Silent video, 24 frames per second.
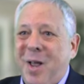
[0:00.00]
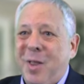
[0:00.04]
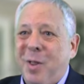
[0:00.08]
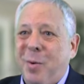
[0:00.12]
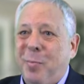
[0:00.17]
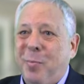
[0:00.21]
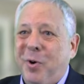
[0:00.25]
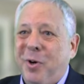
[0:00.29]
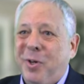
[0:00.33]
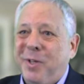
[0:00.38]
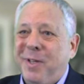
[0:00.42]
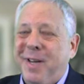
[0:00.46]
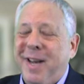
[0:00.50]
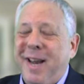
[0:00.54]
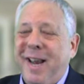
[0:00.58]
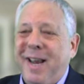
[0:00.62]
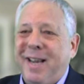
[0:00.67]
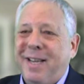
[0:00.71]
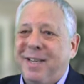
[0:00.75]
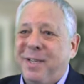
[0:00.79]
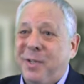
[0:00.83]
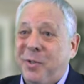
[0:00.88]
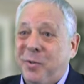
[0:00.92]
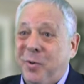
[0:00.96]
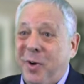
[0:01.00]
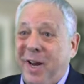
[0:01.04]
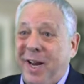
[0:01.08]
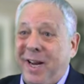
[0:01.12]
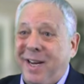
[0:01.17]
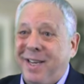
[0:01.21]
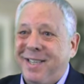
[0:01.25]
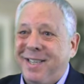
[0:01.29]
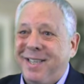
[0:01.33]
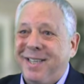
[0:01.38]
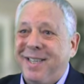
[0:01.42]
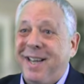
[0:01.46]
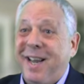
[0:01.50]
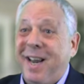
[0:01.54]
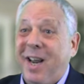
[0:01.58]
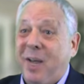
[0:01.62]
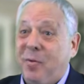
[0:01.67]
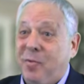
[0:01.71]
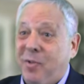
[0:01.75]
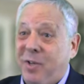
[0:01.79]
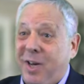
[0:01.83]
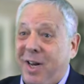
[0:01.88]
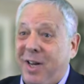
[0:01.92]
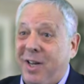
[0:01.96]
The person has strengths, they
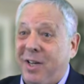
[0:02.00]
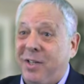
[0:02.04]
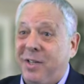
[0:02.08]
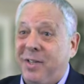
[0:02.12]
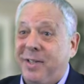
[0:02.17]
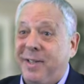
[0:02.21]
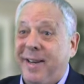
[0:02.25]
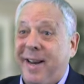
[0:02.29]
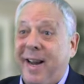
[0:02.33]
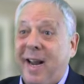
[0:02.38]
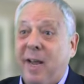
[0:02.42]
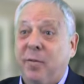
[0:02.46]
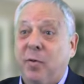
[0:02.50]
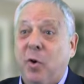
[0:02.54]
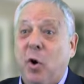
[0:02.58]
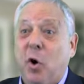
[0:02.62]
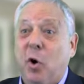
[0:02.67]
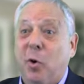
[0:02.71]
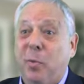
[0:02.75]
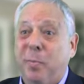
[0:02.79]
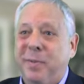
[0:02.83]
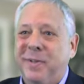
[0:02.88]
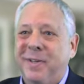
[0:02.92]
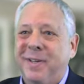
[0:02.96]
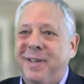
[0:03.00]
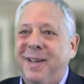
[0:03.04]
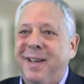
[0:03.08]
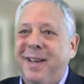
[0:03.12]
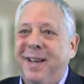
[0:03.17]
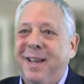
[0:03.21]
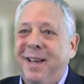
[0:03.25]
have challenges, they have hopes,